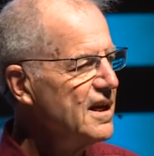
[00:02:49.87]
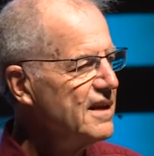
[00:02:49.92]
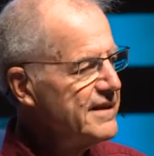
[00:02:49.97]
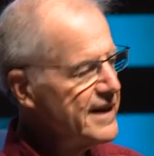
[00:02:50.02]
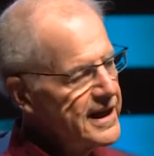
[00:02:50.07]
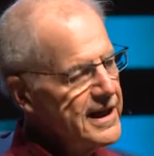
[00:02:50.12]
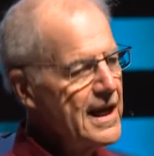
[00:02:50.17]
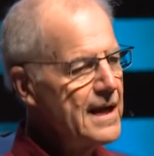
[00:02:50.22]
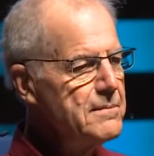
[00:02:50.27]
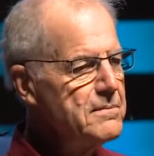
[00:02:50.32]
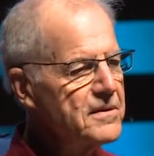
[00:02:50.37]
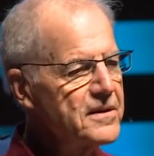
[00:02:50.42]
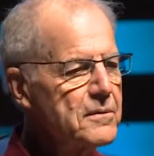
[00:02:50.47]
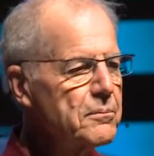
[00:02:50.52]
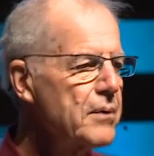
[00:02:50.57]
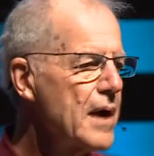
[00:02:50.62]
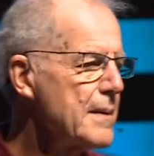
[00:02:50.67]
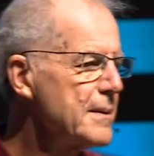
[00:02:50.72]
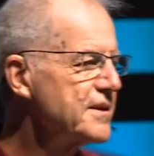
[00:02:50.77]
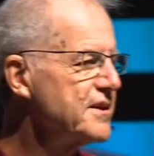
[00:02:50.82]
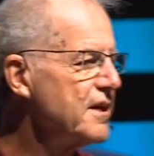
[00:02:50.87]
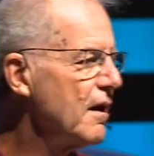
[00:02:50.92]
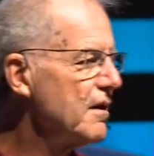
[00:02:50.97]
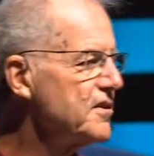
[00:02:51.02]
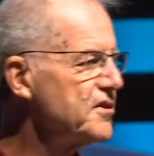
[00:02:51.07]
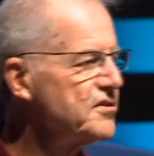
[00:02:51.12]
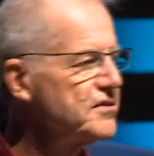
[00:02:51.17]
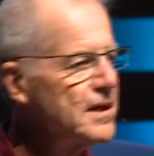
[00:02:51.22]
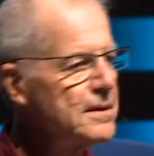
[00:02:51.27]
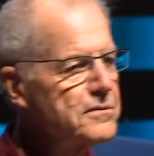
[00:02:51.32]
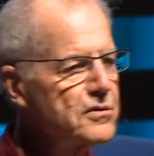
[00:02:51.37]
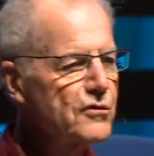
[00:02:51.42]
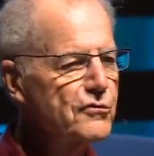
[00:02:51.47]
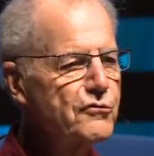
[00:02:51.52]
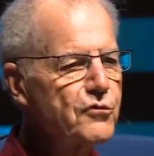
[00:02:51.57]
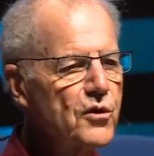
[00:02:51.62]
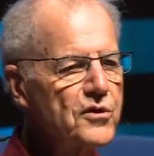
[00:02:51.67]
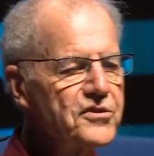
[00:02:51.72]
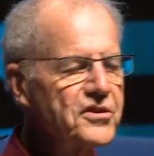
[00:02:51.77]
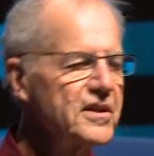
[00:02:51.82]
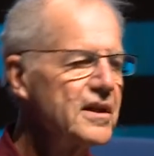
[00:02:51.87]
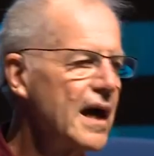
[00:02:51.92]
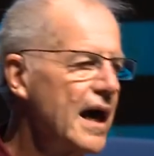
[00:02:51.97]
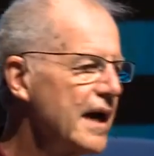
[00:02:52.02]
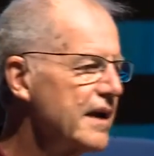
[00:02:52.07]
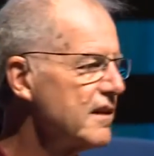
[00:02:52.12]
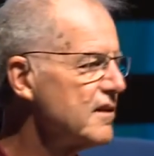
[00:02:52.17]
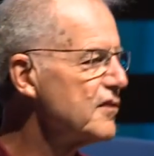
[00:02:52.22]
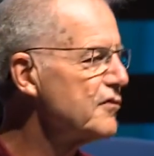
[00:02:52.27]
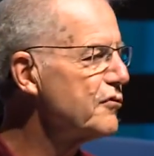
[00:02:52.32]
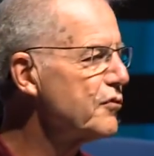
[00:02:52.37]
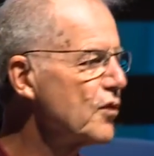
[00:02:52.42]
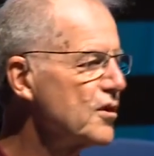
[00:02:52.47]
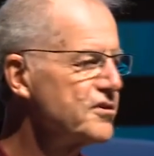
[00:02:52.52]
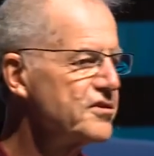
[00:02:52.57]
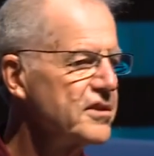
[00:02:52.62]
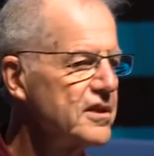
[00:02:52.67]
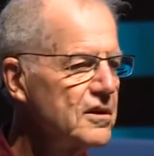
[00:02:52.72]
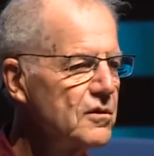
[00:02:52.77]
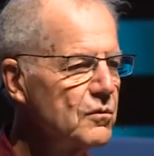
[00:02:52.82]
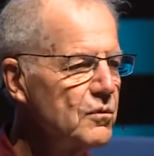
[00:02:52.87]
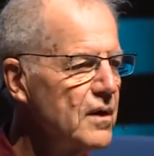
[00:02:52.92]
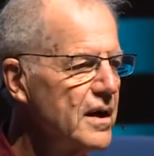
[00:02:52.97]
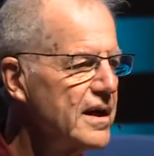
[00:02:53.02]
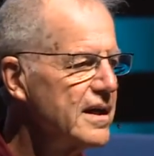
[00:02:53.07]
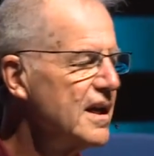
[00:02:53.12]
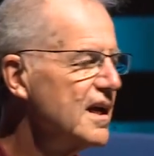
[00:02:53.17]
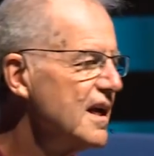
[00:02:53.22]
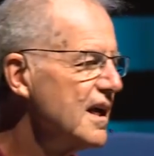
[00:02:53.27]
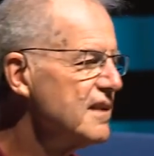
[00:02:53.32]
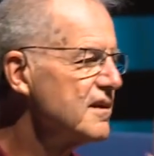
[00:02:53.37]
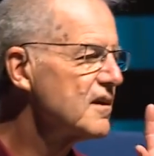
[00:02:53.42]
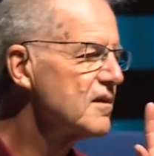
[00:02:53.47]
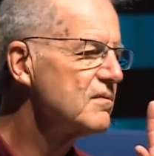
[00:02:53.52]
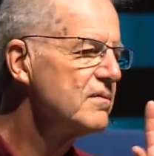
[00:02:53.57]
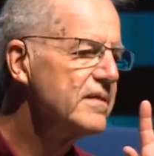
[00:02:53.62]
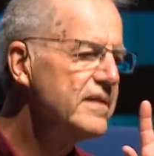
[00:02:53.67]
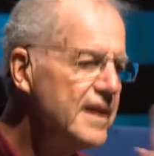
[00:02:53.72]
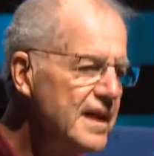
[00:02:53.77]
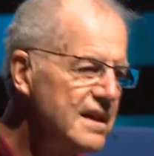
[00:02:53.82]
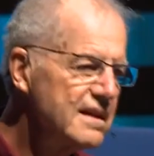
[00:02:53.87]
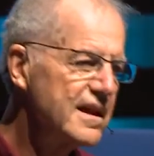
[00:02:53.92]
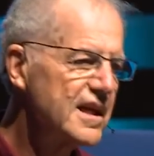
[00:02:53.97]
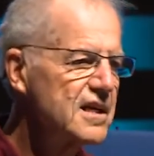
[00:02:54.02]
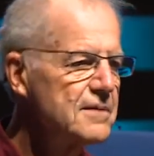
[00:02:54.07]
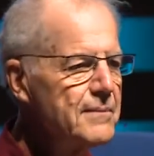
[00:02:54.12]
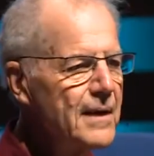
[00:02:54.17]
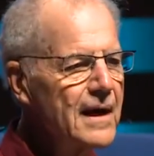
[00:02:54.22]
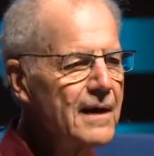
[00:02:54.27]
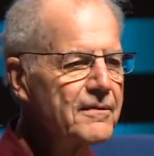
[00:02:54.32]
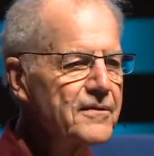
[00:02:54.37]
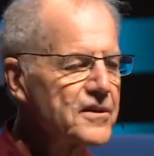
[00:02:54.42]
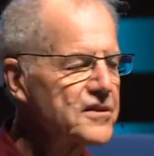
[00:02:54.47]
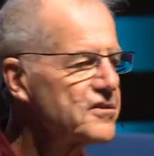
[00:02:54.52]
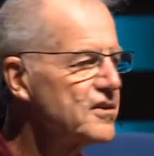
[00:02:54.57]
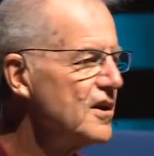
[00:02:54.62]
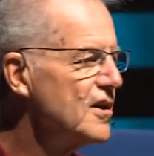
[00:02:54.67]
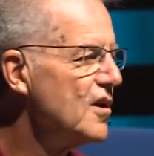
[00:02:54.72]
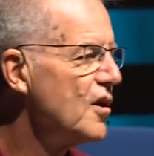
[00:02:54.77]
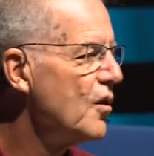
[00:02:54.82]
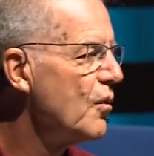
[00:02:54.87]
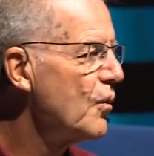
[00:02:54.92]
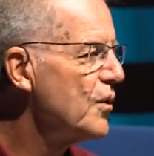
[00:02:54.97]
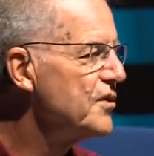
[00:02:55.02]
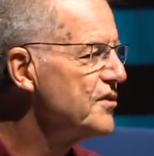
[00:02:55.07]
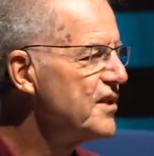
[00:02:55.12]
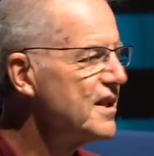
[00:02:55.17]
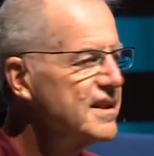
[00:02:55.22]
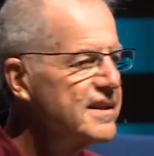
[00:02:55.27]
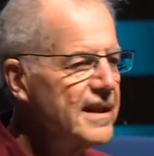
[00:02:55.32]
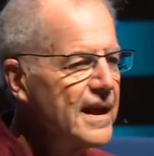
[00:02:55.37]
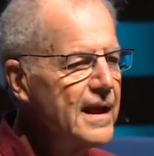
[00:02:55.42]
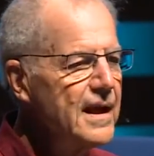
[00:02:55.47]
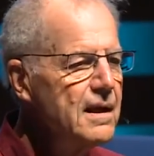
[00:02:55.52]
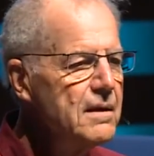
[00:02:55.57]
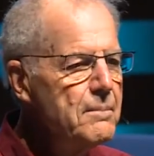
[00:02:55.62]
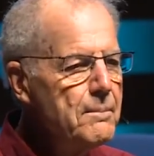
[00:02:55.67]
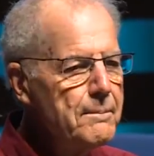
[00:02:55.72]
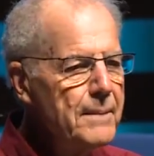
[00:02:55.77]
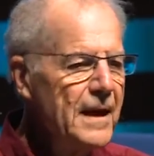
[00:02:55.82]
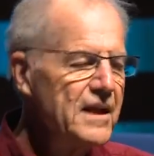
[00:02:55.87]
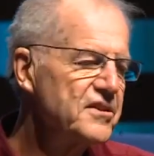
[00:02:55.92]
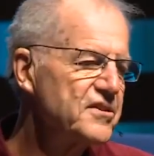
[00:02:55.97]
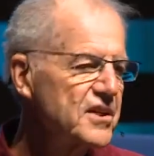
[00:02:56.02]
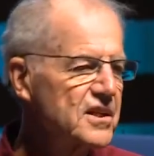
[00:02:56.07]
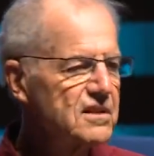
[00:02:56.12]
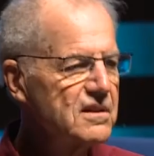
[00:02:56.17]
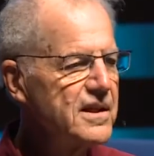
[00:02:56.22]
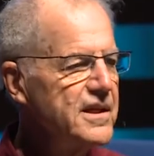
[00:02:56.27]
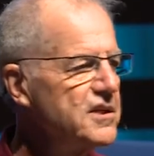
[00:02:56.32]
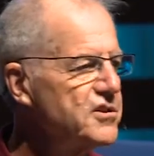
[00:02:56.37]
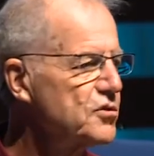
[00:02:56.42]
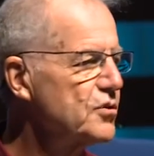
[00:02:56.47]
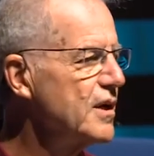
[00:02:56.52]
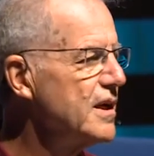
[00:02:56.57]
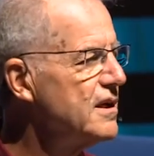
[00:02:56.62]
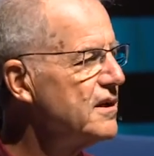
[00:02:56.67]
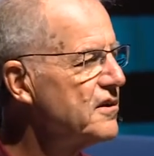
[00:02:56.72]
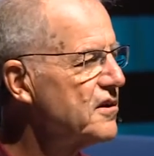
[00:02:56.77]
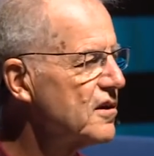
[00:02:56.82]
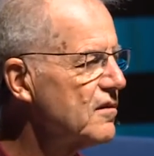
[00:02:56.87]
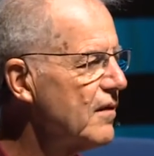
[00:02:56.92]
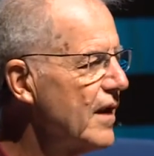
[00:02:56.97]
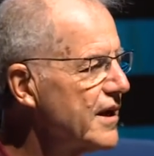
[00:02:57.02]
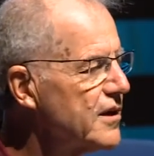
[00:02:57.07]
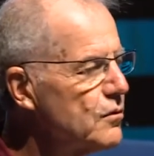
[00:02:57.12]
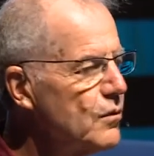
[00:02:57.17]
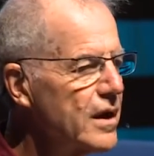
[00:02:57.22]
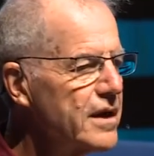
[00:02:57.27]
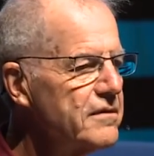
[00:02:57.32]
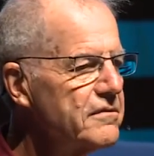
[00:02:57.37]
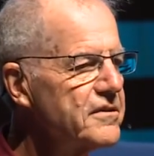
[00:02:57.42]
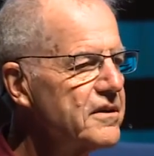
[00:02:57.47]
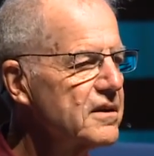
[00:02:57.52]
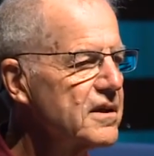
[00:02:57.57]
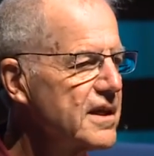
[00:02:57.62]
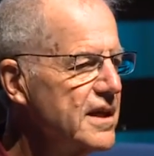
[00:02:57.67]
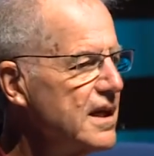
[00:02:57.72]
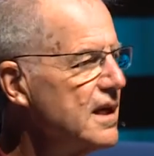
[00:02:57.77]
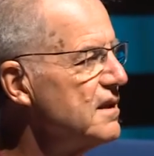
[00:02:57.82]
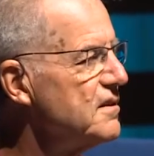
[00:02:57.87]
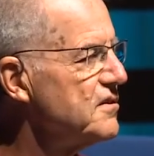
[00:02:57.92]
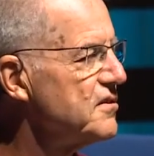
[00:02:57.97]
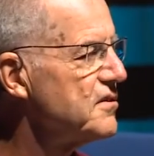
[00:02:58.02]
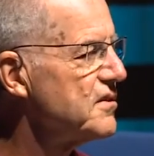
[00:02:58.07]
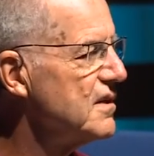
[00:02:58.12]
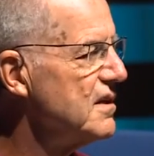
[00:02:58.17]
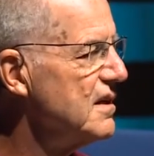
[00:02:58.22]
They named, the primatologist named her Fortunata, the fortunate one. And the neat thing about this was that they basically treated her like one of their kids.